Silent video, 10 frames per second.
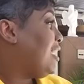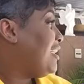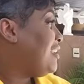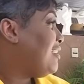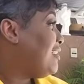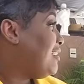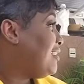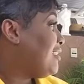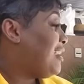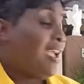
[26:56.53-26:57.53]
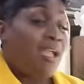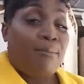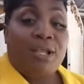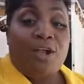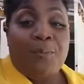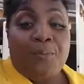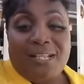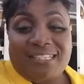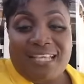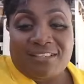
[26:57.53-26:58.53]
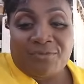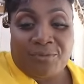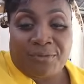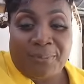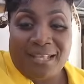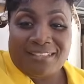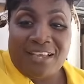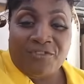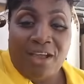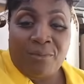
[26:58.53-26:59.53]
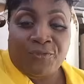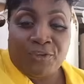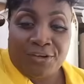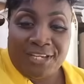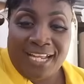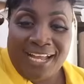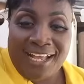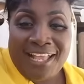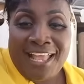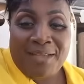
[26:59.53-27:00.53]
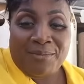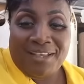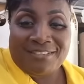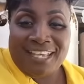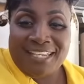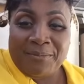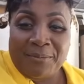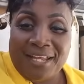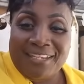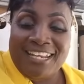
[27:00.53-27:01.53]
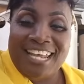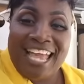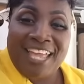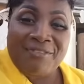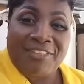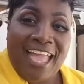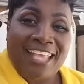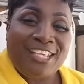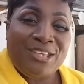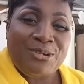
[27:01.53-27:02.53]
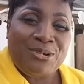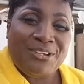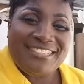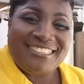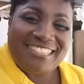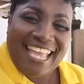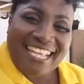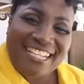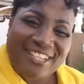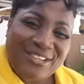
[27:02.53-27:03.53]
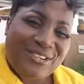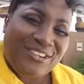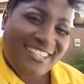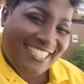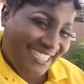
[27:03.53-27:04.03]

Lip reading: what? Big up Princess Spencer from Florida. Yeah. Me see you up on the live. Thank you. Thank you.